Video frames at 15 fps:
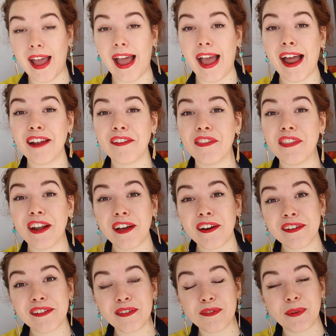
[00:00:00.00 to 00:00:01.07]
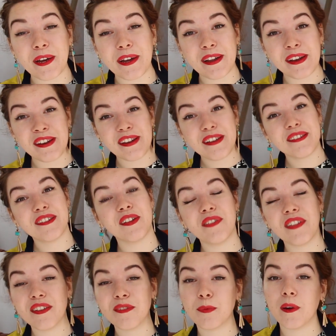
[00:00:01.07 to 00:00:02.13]
And the last one, so
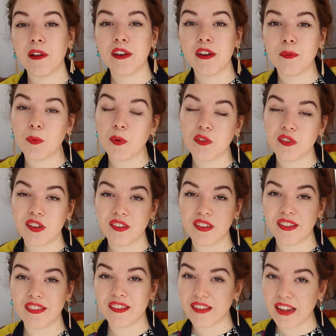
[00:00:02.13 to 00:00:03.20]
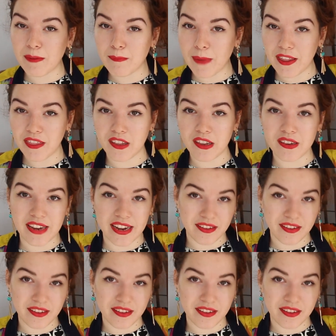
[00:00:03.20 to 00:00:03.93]
this one was using the same method